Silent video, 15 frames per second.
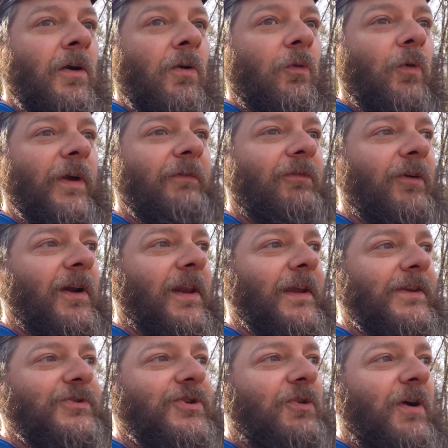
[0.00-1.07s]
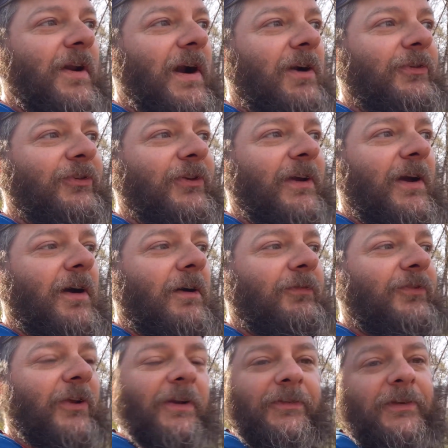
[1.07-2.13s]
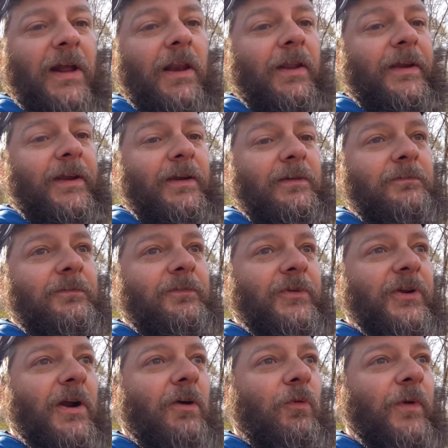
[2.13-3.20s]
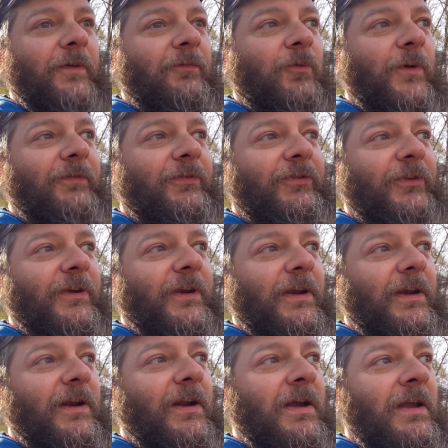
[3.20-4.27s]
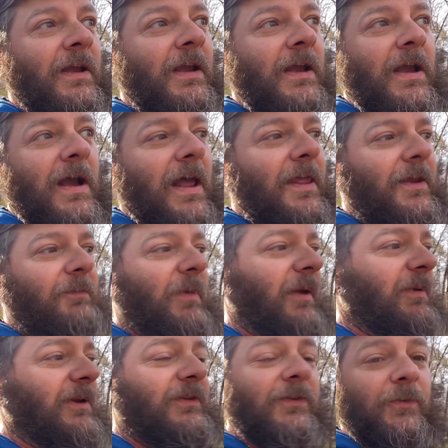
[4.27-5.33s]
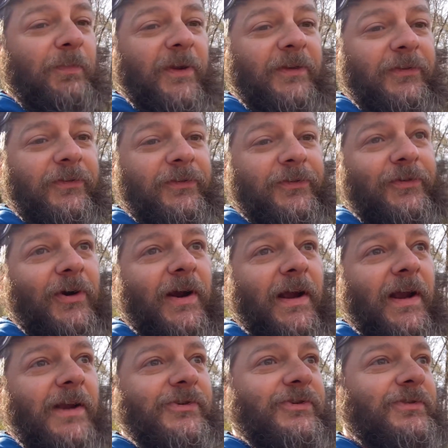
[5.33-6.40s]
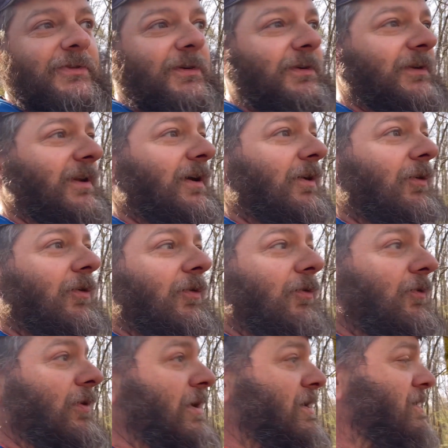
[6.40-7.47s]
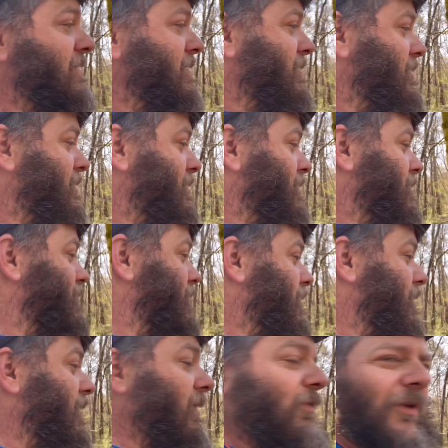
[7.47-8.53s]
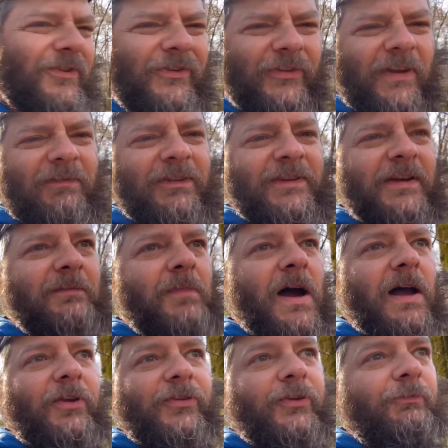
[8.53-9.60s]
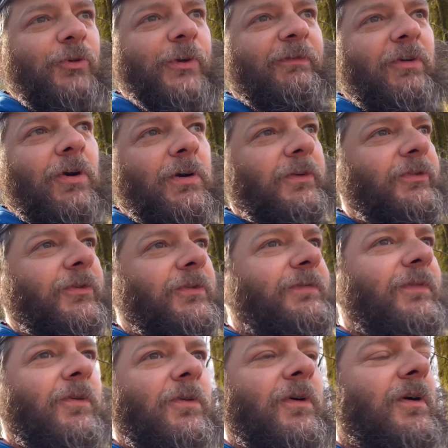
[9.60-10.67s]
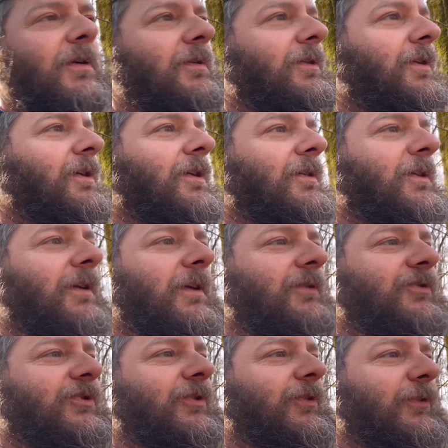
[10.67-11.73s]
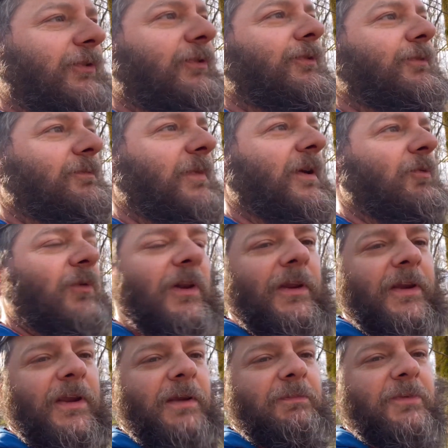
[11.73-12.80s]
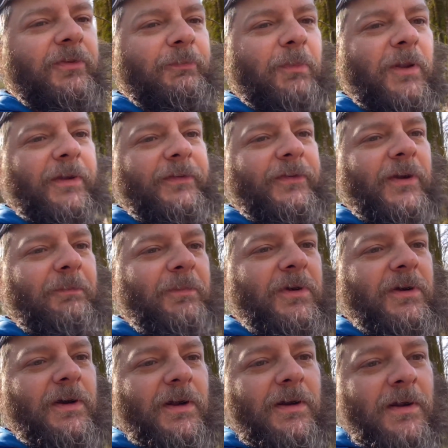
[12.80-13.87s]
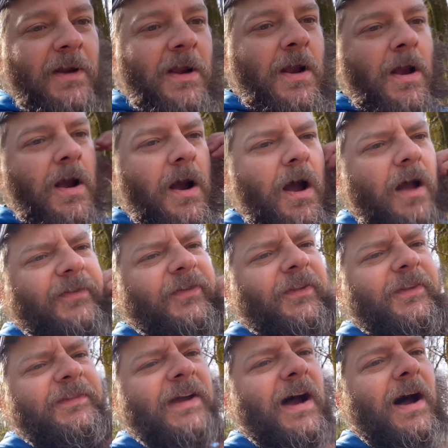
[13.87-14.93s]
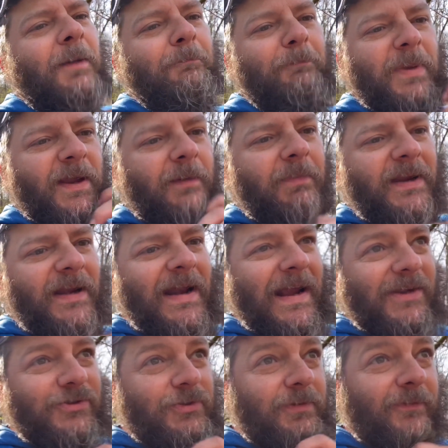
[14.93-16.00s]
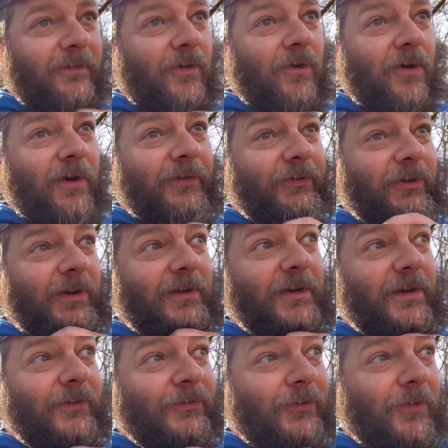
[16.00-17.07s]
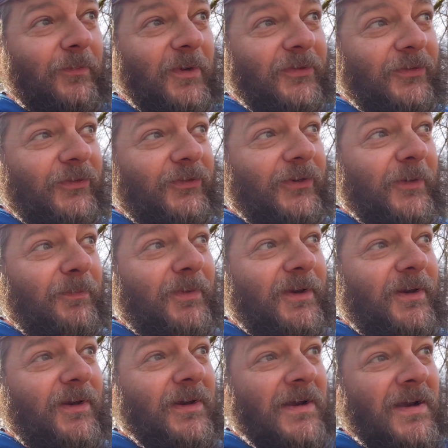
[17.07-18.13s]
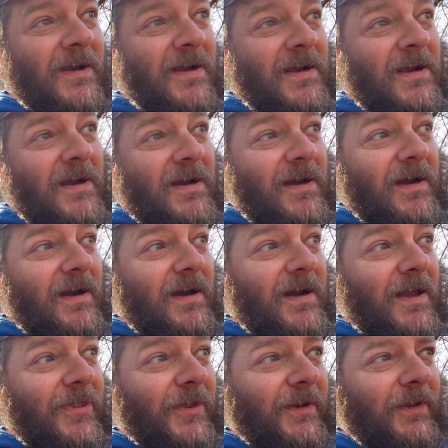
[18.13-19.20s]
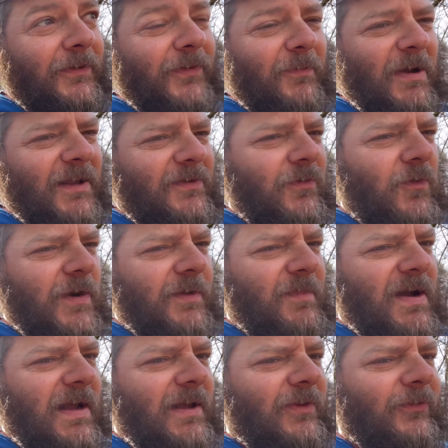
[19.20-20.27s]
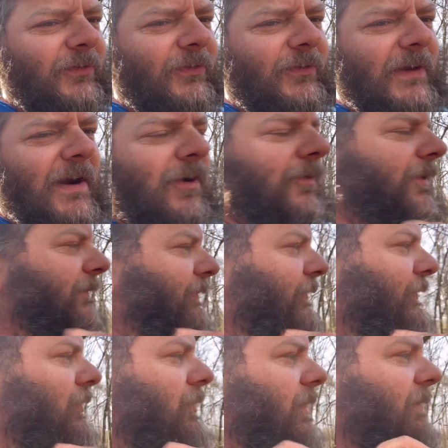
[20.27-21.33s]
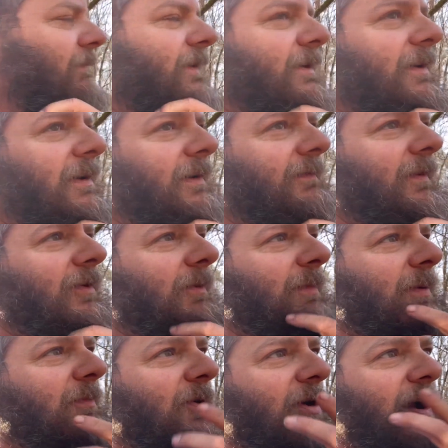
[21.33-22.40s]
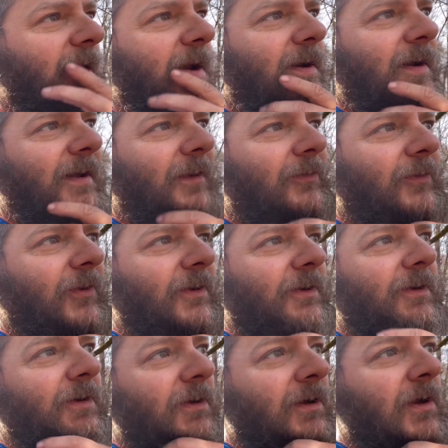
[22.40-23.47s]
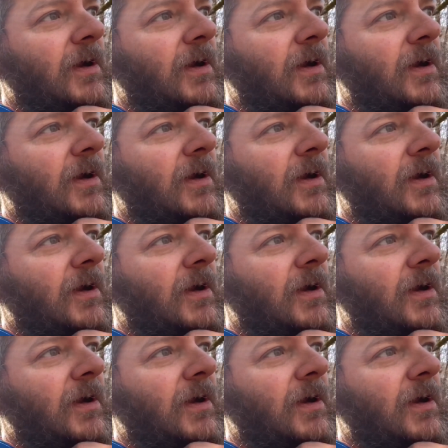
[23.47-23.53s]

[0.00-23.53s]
we've really enjoyed ourselves, and it's clean. You know, we've seen, I think, maybe 2 pieces of trash on the whole 17 miles that we've walked so far. You know, it's just, they really keep this place up good. It's in the Tom Bigby National Forest in eastern Mississippi. I think it's about 20 miles south of Starkville, if I remember right, as the